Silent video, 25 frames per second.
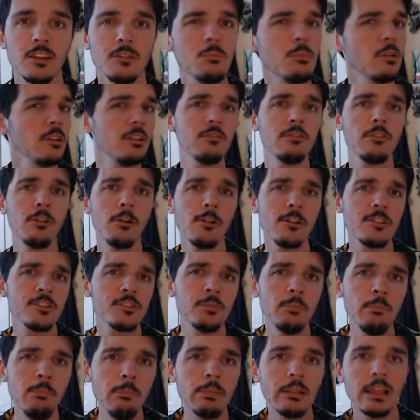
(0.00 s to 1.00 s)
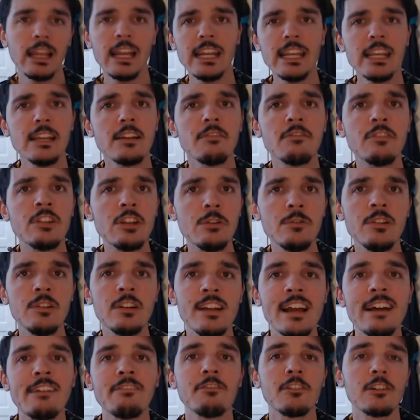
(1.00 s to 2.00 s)
But of course, plenty of union
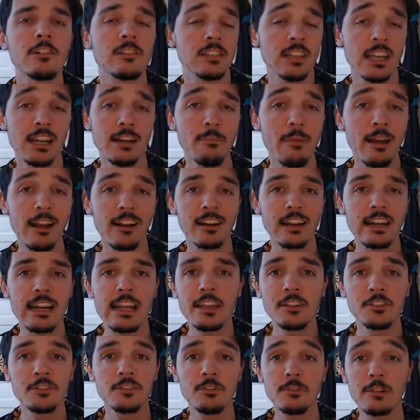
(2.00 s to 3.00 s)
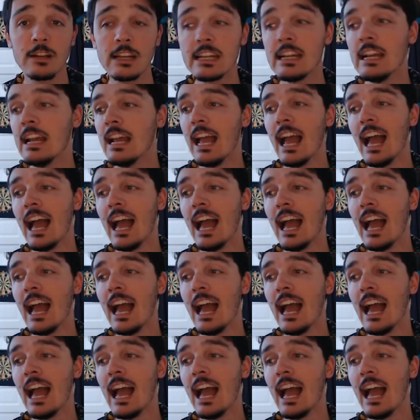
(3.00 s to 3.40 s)
efforts in American history